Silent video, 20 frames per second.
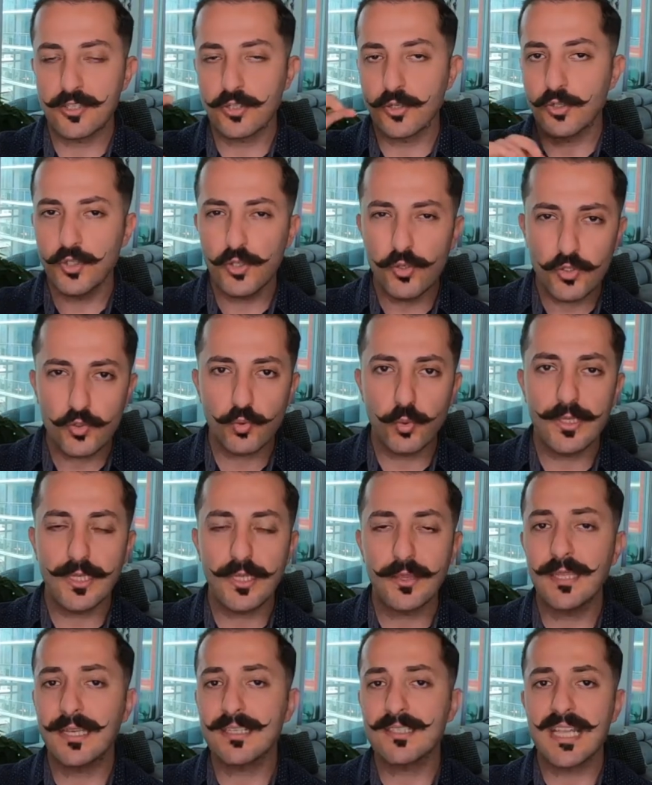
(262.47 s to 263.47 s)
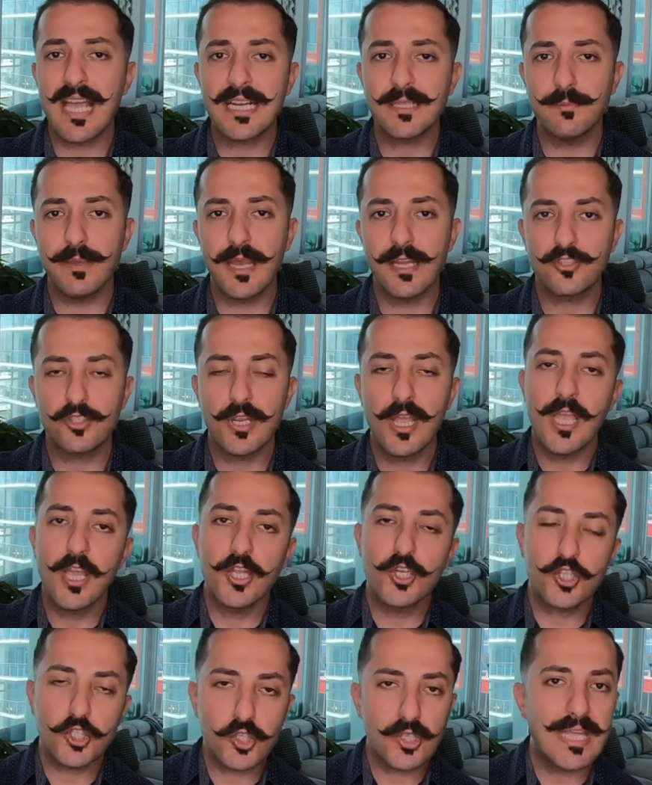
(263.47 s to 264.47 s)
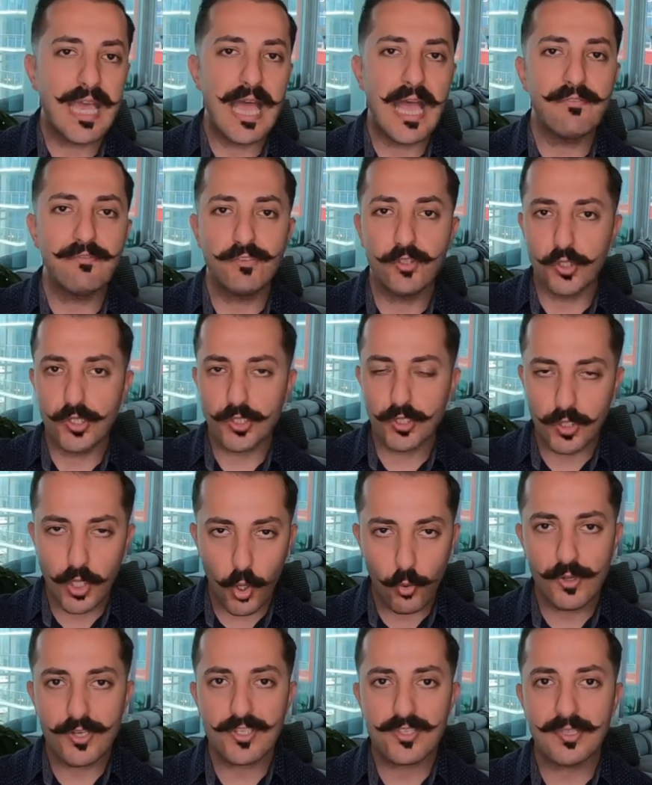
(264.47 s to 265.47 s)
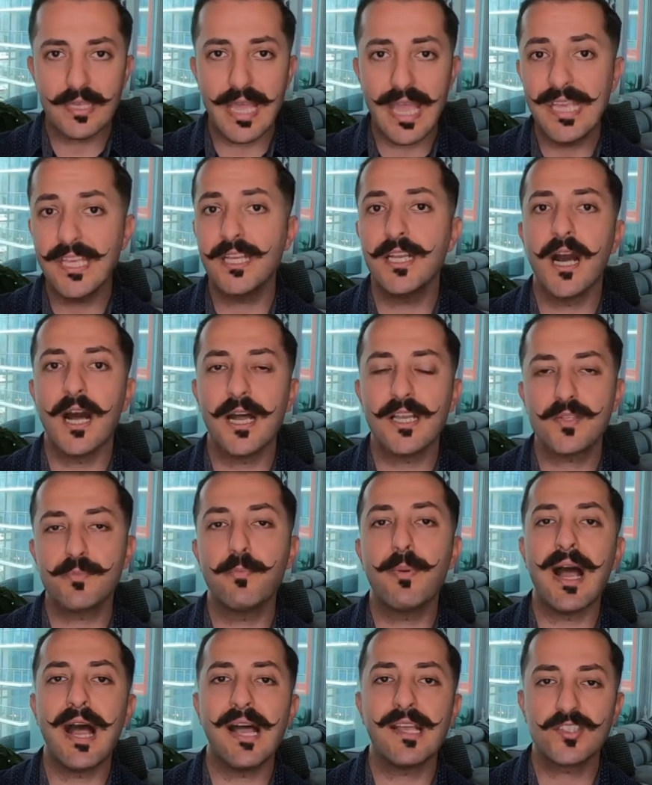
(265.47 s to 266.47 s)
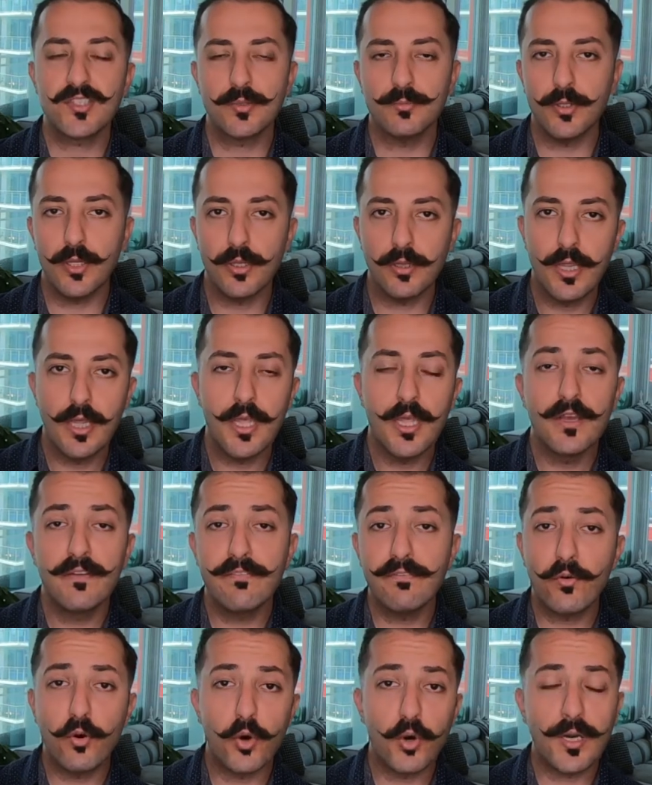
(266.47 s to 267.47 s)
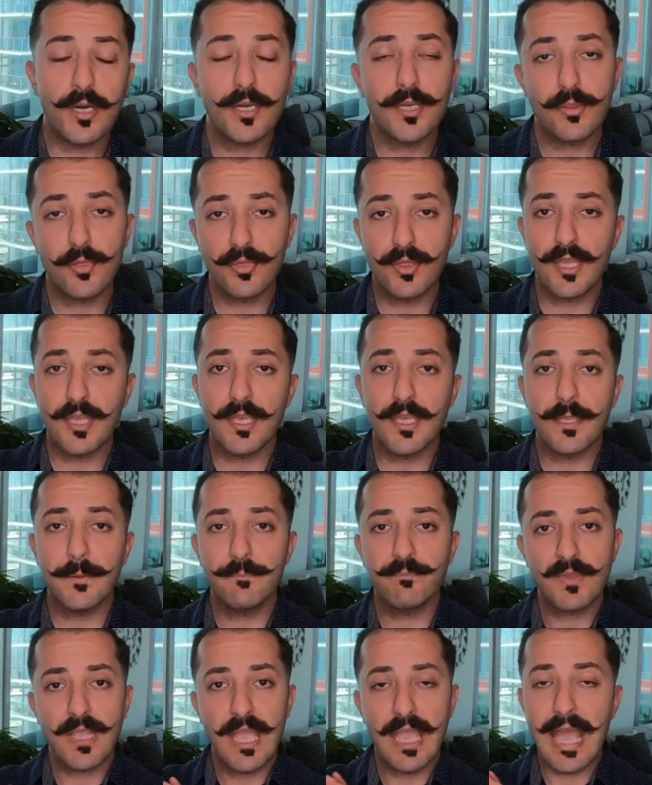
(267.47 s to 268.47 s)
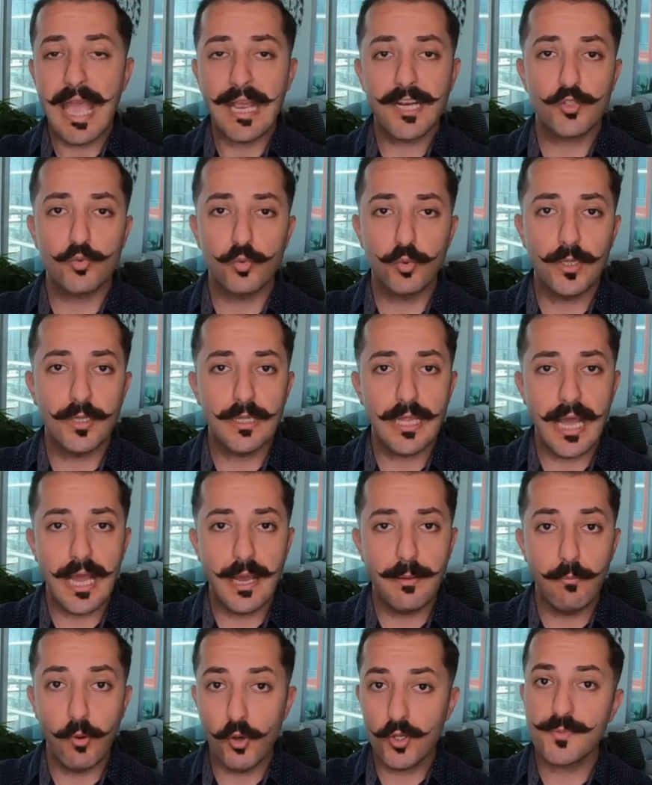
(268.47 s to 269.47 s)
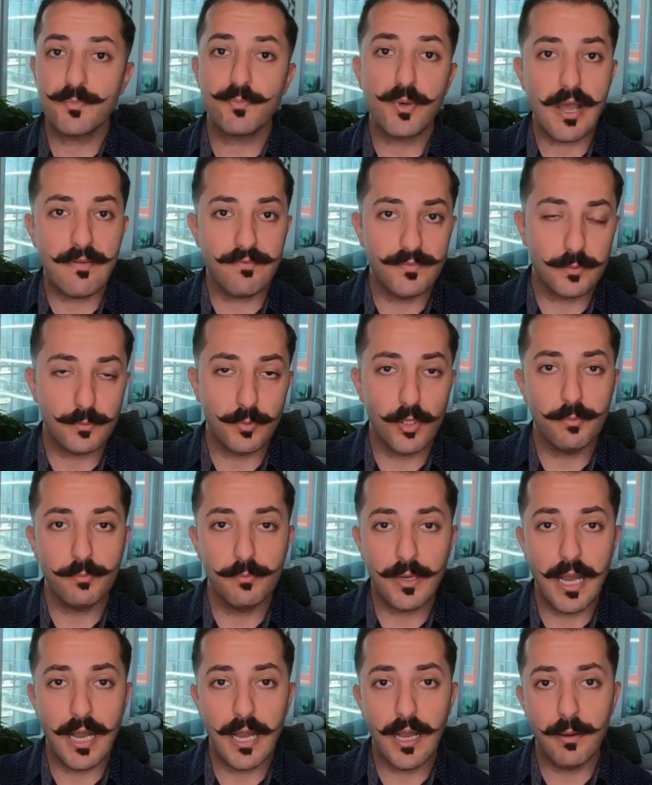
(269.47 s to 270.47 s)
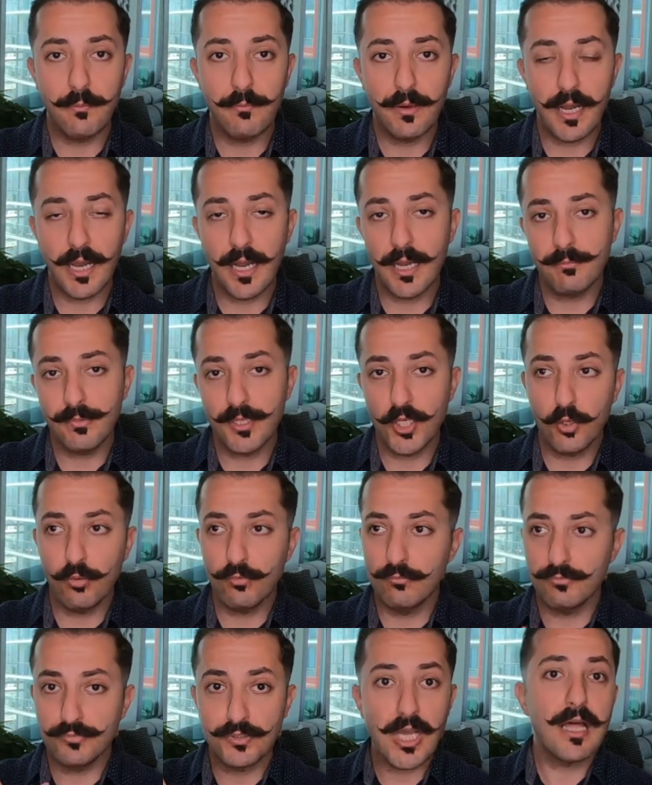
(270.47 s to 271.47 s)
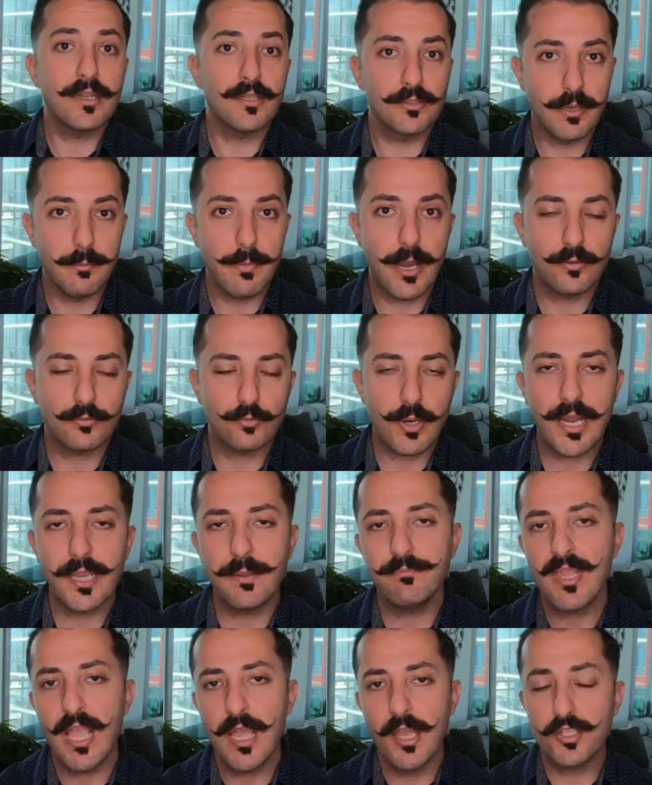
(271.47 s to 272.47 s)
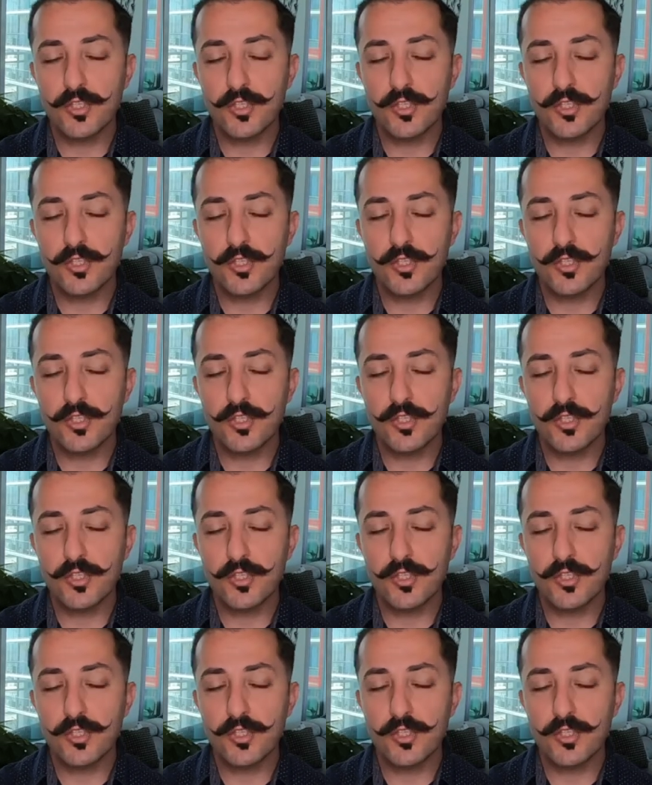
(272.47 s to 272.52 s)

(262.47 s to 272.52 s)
So usually the exact match should have your lowest ACoS possible for the actual most profitable dollar amount, right?